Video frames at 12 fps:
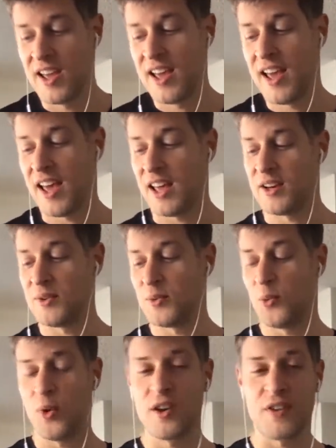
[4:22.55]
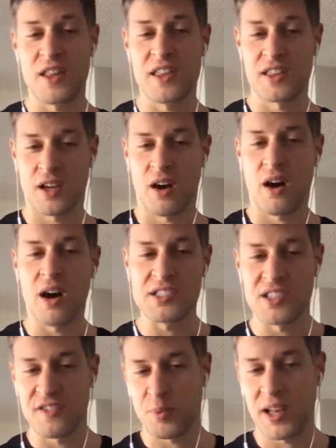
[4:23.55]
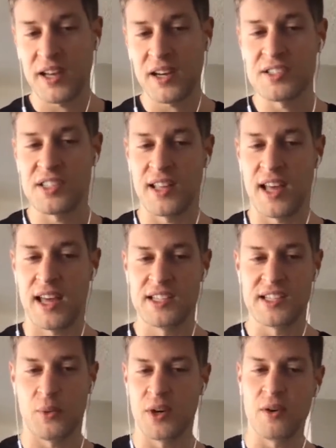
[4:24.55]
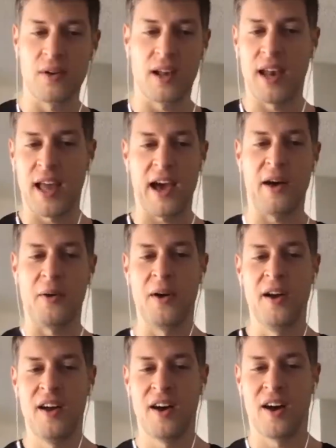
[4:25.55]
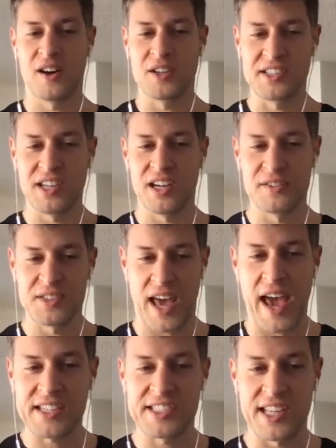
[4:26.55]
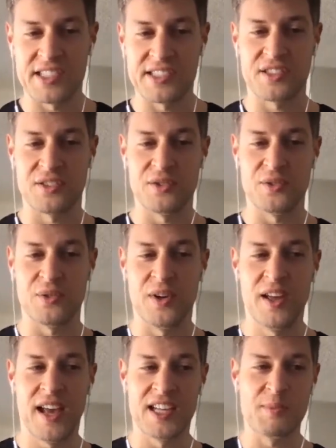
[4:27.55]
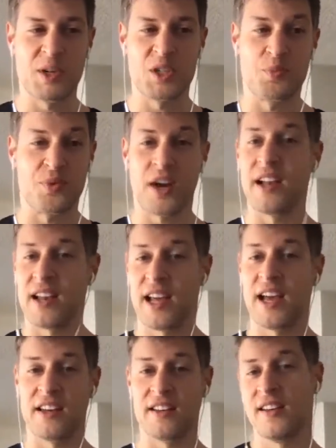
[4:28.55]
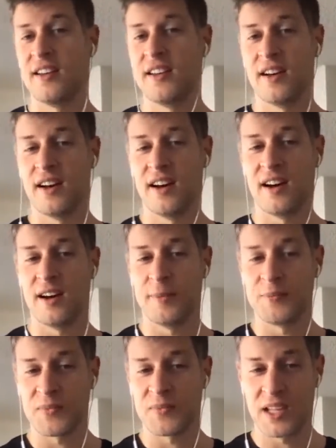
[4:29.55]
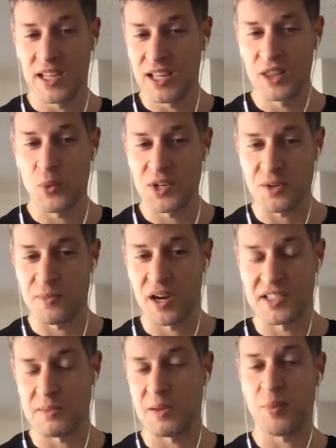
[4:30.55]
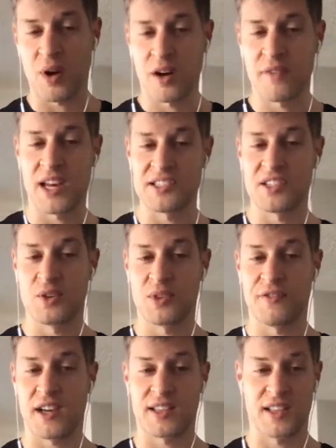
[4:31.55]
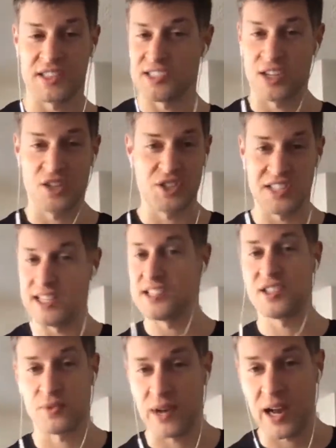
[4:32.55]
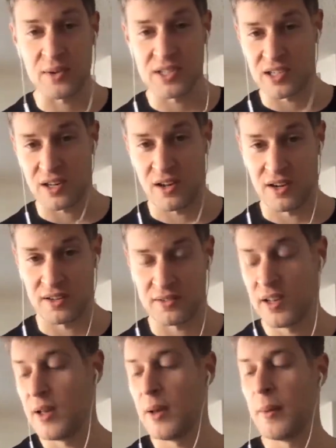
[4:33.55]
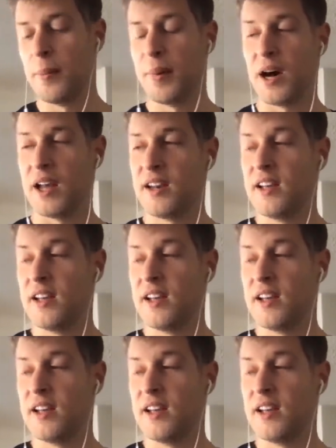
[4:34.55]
And one of, I think, the causative players in that is that we don't allow ourselves access to as much bright light um, in the winter months. I mean, part of that has to do with the fact that the sun just isn't around as long. But